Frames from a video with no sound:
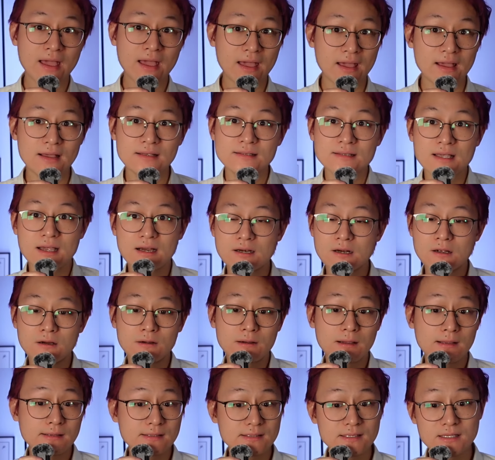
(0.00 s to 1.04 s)
As I grow,
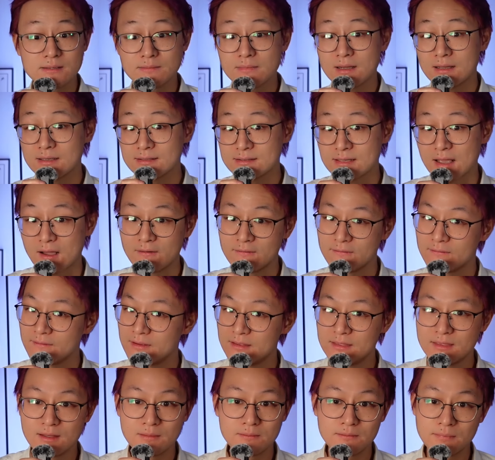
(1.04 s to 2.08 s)
I see myself
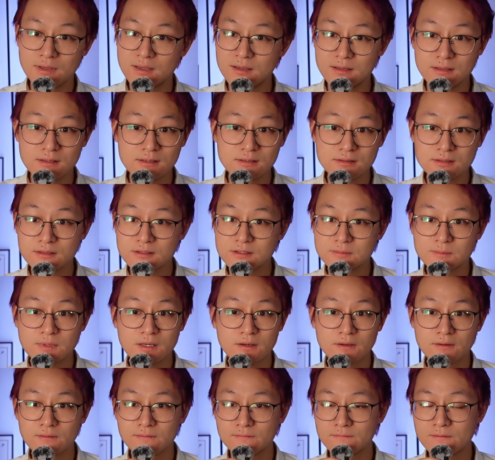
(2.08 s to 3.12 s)
in the pissed of
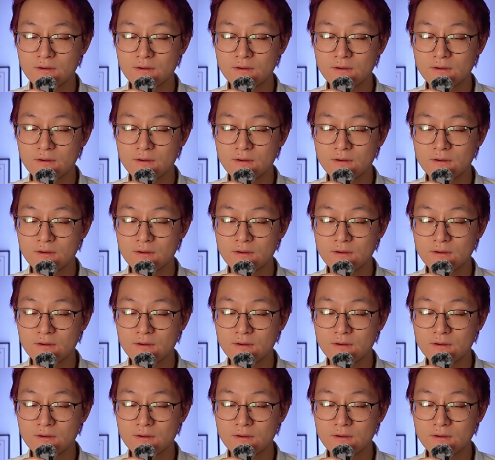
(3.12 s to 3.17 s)
smoke.